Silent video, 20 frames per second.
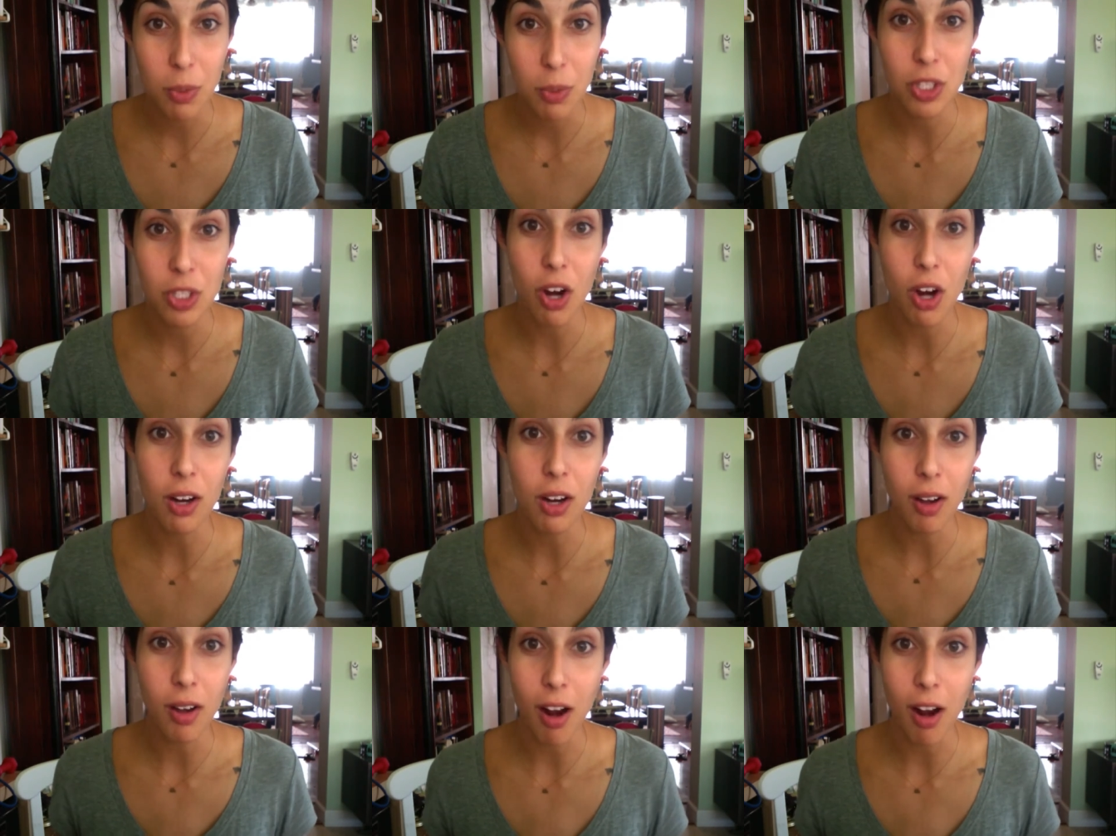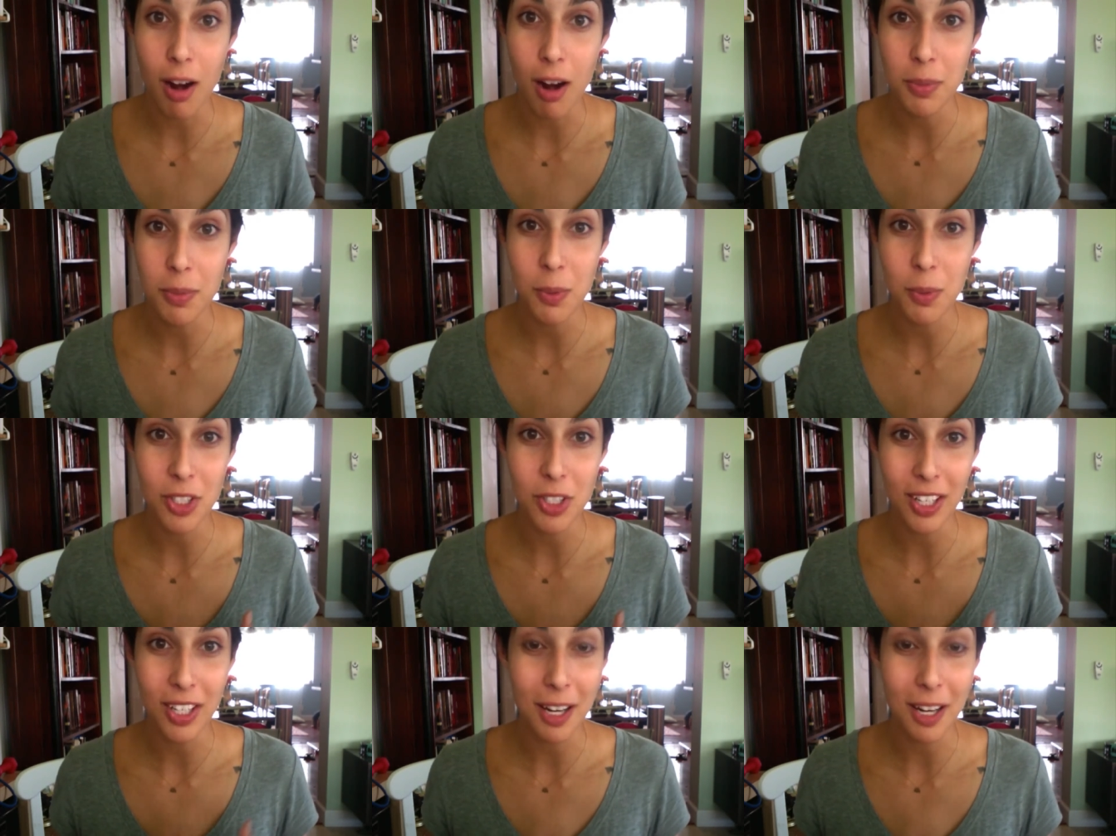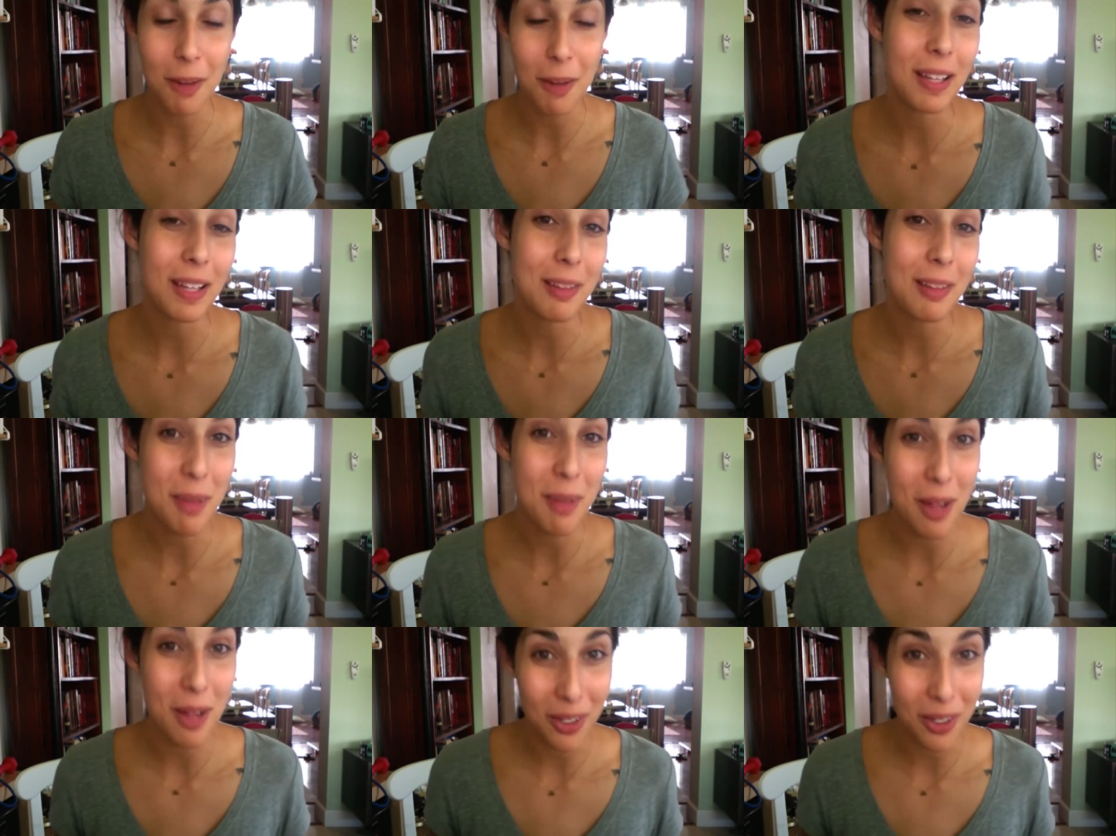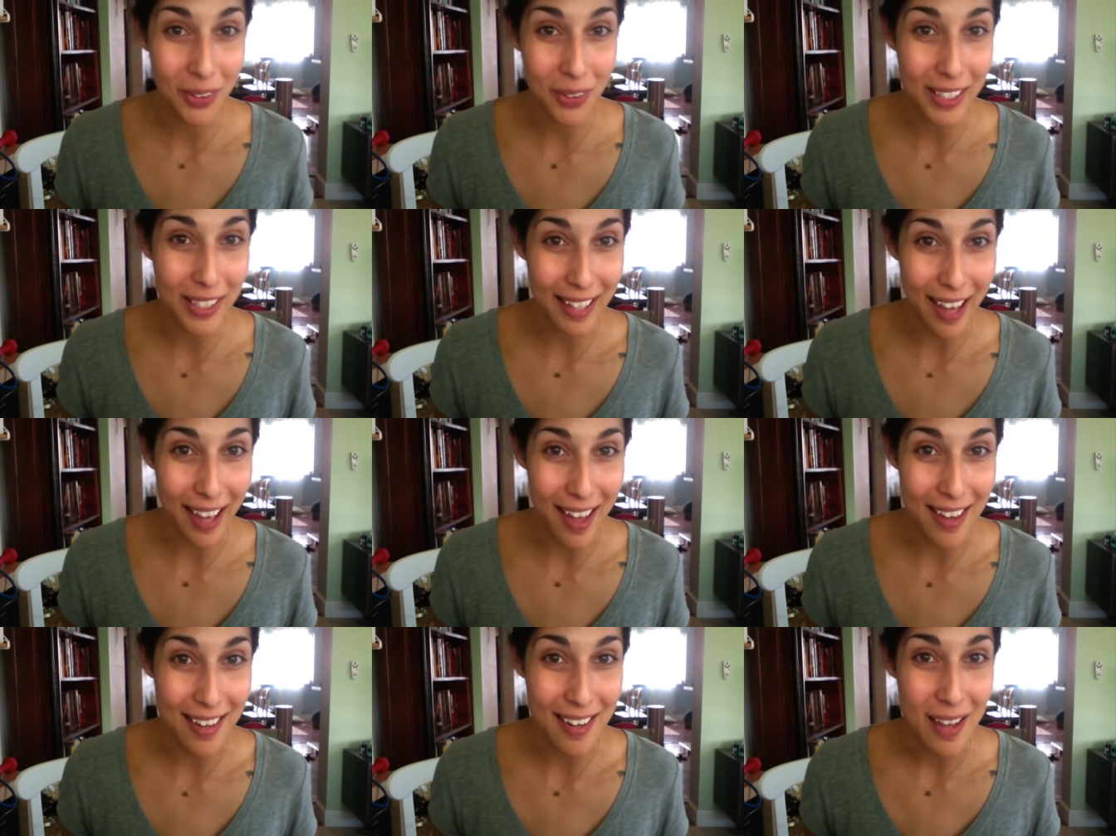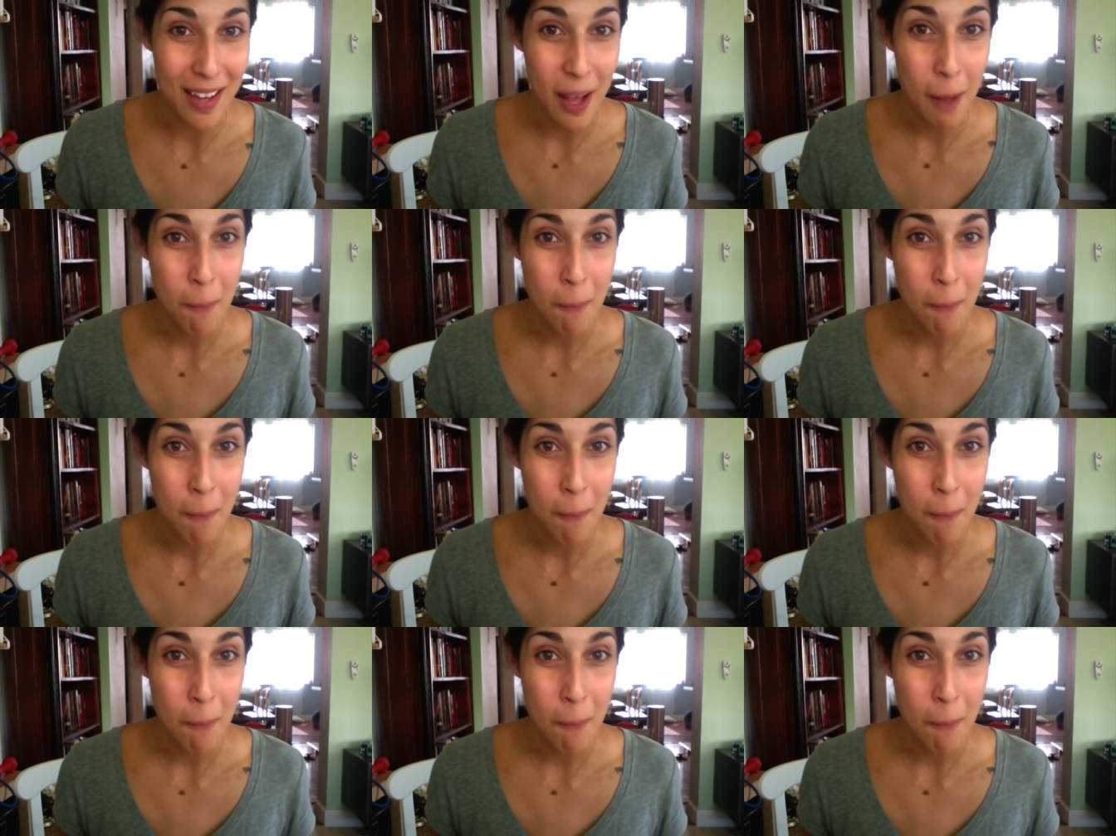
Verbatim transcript: which are carbs, which are going to make them hungry again.